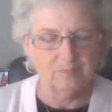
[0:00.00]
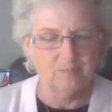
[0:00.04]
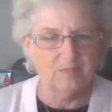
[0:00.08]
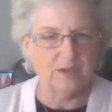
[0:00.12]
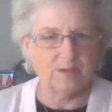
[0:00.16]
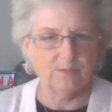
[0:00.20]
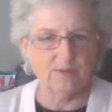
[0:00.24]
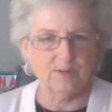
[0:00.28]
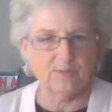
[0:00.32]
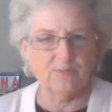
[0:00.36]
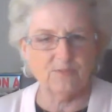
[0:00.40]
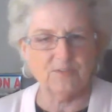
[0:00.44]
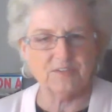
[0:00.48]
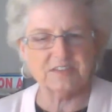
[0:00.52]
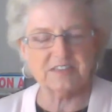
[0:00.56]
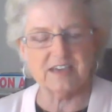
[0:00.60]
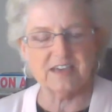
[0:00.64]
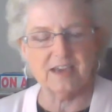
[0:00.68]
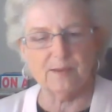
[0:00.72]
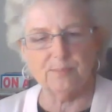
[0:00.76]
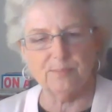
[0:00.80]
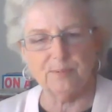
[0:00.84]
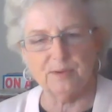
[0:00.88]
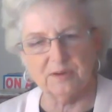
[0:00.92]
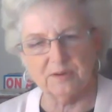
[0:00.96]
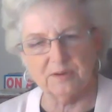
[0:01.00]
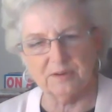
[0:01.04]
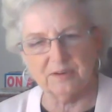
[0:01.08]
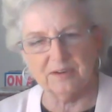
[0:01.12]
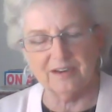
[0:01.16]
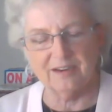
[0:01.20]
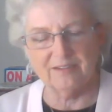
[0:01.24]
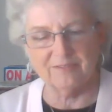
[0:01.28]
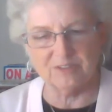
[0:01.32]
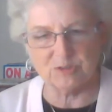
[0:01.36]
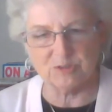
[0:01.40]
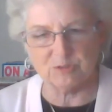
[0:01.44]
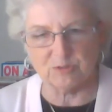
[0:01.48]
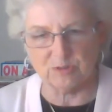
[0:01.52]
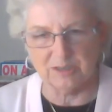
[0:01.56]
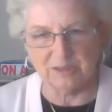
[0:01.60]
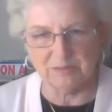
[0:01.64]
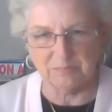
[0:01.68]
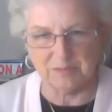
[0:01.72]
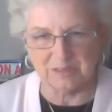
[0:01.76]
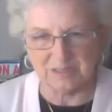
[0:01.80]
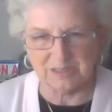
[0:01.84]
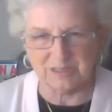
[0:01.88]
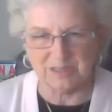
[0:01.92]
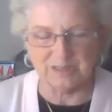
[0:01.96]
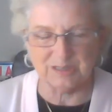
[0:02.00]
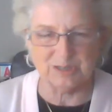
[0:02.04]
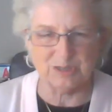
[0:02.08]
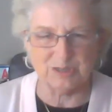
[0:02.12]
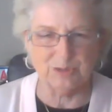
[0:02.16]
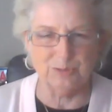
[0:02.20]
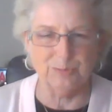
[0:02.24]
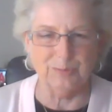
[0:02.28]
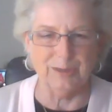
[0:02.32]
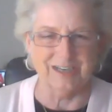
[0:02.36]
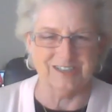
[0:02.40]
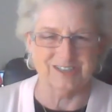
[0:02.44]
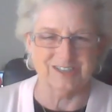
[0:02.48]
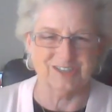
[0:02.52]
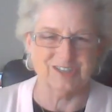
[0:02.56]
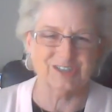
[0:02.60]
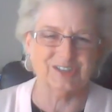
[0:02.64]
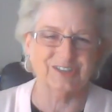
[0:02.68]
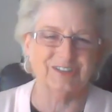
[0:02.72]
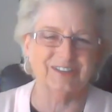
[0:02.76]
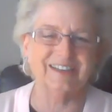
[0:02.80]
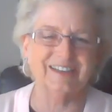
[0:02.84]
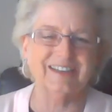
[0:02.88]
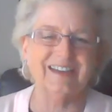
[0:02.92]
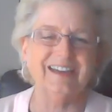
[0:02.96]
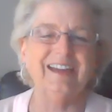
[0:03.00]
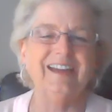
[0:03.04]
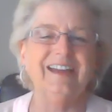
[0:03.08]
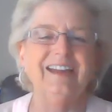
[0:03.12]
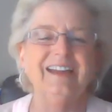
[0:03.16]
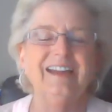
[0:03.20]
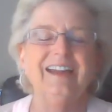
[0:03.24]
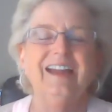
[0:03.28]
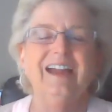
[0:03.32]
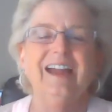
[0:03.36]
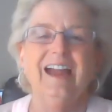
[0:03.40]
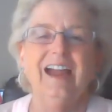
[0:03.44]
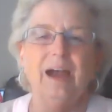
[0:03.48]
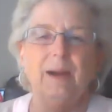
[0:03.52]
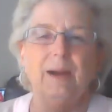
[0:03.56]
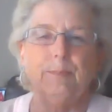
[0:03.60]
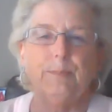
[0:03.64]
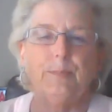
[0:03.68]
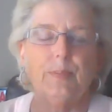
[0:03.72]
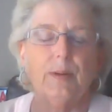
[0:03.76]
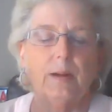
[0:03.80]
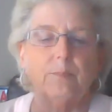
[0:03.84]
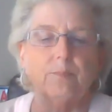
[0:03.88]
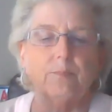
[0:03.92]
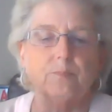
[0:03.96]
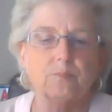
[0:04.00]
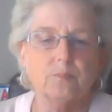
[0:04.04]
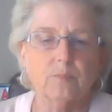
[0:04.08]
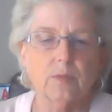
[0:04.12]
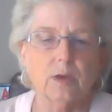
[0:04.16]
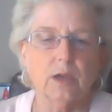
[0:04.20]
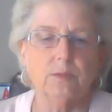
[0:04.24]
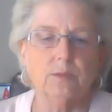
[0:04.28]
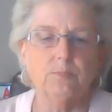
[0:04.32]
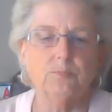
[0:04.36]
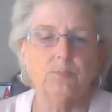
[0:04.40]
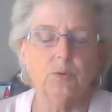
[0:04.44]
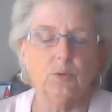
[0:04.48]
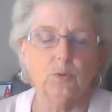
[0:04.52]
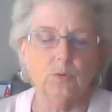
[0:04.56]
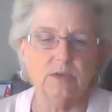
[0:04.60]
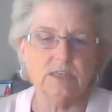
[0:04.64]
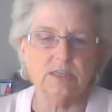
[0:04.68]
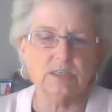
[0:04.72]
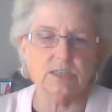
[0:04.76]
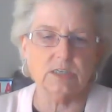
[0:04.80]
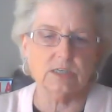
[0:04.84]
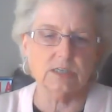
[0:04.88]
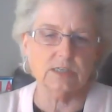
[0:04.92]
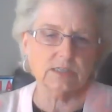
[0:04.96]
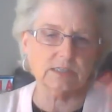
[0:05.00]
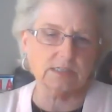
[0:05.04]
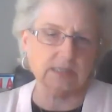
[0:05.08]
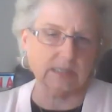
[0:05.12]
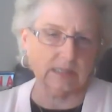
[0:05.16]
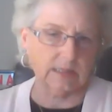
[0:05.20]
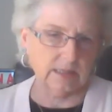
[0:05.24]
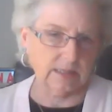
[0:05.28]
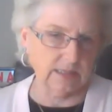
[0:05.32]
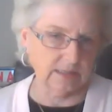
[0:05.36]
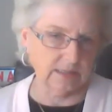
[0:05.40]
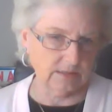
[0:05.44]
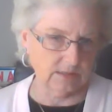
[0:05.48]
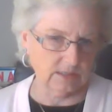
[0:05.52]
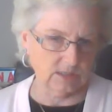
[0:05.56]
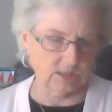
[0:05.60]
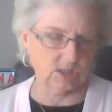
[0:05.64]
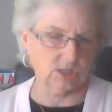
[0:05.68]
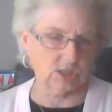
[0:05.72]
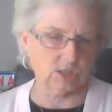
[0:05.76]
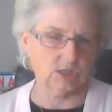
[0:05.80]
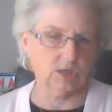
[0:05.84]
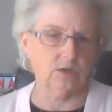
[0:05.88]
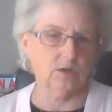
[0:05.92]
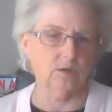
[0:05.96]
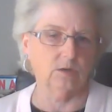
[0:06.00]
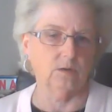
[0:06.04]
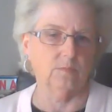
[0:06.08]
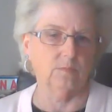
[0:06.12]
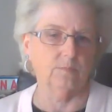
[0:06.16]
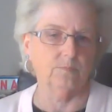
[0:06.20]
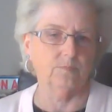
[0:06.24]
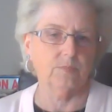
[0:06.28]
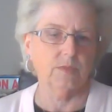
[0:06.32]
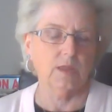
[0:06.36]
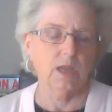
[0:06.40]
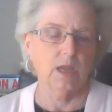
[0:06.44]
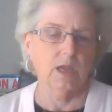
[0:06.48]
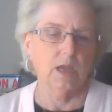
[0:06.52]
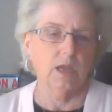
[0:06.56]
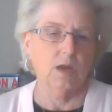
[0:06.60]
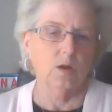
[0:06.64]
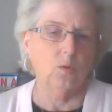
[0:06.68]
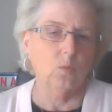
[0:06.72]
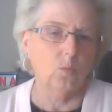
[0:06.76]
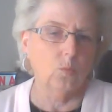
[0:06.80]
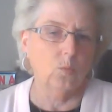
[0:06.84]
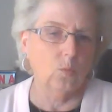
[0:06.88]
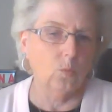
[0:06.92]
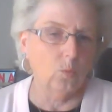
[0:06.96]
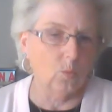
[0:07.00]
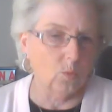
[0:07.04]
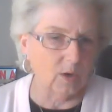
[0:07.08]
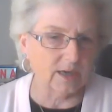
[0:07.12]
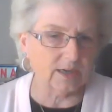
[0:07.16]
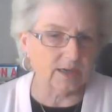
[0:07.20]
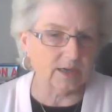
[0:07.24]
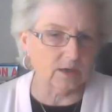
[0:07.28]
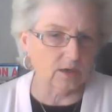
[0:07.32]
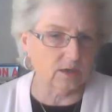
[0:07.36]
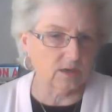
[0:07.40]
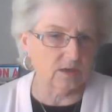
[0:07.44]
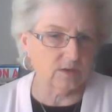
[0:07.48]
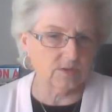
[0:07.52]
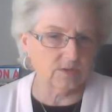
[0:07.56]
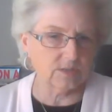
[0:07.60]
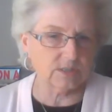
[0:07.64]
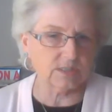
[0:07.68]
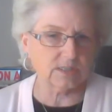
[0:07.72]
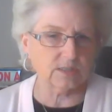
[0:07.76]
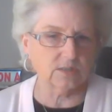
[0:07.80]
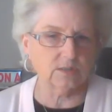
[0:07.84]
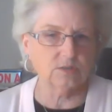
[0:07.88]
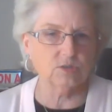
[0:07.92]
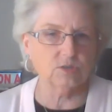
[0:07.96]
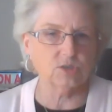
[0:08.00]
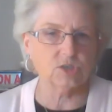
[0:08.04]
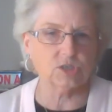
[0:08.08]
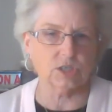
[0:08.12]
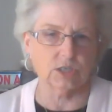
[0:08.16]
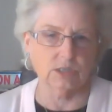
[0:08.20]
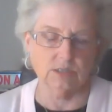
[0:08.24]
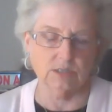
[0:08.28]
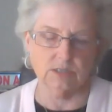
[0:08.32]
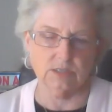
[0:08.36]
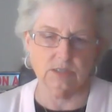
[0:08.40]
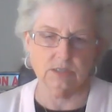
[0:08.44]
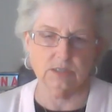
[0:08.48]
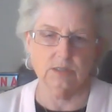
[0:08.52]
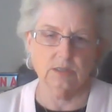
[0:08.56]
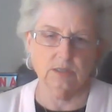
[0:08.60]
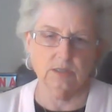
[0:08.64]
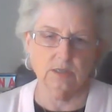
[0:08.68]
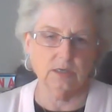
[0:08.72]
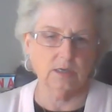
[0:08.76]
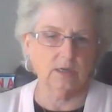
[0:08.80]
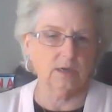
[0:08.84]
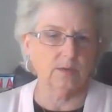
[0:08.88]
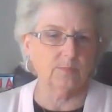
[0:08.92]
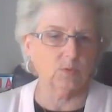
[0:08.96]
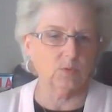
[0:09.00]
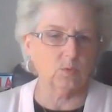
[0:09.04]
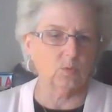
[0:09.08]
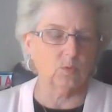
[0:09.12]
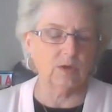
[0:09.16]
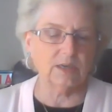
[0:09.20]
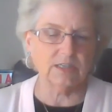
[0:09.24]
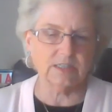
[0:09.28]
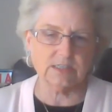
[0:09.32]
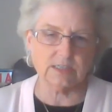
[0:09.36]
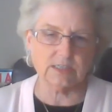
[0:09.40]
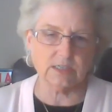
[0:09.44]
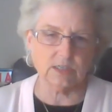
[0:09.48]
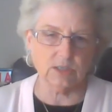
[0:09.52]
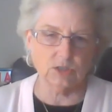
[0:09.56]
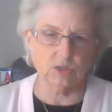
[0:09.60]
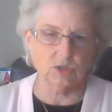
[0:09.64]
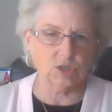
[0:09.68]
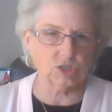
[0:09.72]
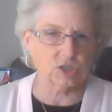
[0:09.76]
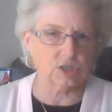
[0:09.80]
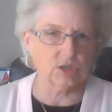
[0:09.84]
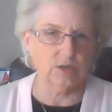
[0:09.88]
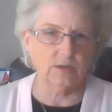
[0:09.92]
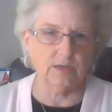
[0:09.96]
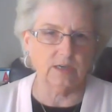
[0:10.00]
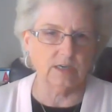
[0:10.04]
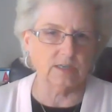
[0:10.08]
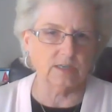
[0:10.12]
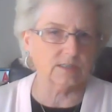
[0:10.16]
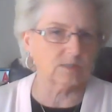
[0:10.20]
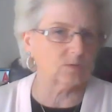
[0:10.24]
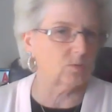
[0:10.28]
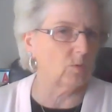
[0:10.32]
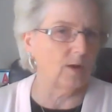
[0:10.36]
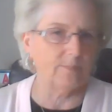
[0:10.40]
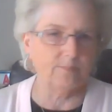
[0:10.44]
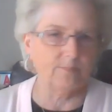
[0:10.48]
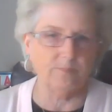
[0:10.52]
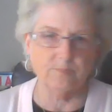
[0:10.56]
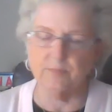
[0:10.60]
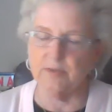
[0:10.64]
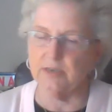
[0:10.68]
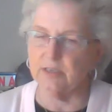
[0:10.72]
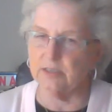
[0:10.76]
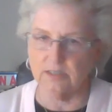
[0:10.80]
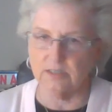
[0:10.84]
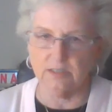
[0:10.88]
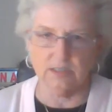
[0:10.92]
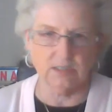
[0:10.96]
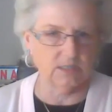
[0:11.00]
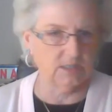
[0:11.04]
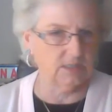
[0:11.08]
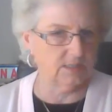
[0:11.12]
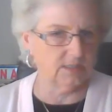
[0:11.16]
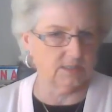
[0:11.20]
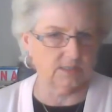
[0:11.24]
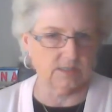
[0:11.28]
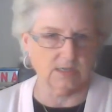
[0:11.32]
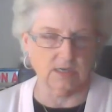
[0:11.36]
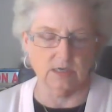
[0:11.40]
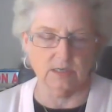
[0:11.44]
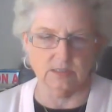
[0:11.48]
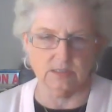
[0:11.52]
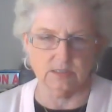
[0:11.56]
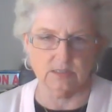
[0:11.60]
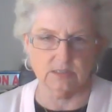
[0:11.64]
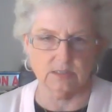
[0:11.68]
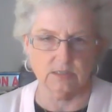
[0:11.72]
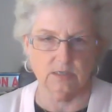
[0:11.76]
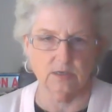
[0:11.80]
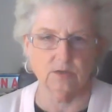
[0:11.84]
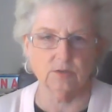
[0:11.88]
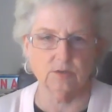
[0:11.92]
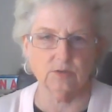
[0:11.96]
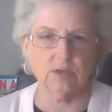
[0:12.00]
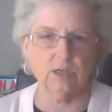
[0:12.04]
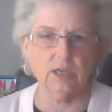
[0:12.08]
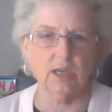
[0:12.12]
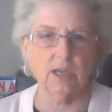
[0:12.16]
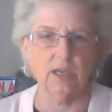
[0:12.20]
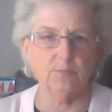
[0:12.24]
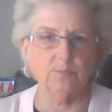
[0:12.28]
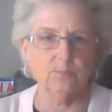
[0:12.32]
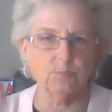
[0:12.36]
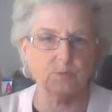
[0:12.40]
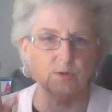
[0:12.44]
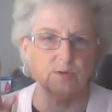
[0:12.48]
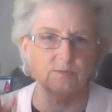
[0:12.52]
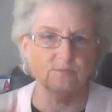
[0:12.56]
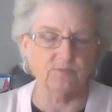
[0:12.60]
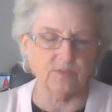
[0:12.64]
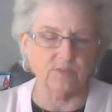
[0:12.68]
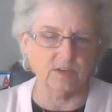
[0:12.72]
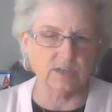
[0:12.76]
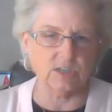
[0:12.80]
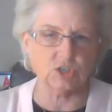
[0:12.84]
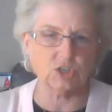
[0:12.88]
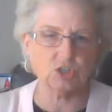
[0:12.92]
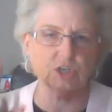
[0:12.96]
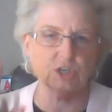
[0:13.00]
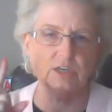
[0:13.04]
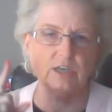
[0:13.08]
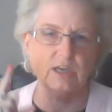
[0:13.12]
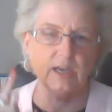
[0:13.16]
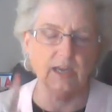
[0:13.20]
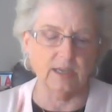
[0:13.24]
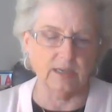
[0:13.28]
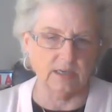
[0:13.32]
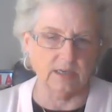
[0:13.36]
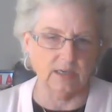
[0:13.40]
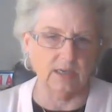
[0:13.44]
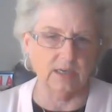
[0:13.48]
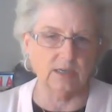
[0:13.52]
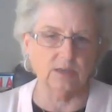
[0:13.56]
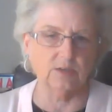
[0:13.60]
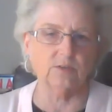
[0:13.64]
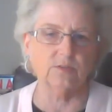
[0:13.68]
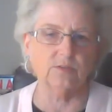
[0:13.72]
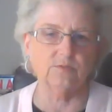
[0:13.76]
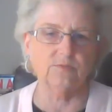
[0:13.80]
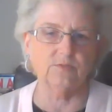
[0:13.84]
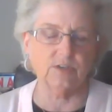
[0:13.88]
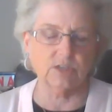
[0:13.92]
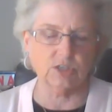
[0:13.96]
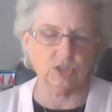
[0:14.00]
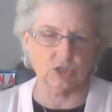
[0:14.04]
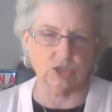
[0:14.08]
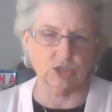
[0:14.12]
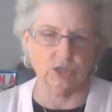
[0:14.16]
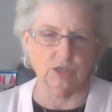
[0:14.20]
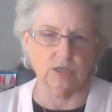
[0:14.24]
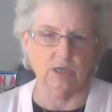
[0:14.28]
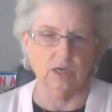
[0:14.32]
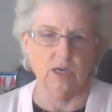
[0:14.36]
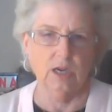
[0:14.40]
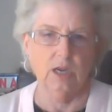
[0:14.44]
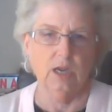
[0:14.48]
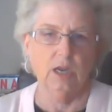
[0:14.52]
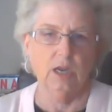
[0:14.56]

Maybe if it's happy hour, have a drink, but not too much, okay? But my point is, let this go. What are the solutions? The number one solution is what Million Kids does, okay? Prevention and intervention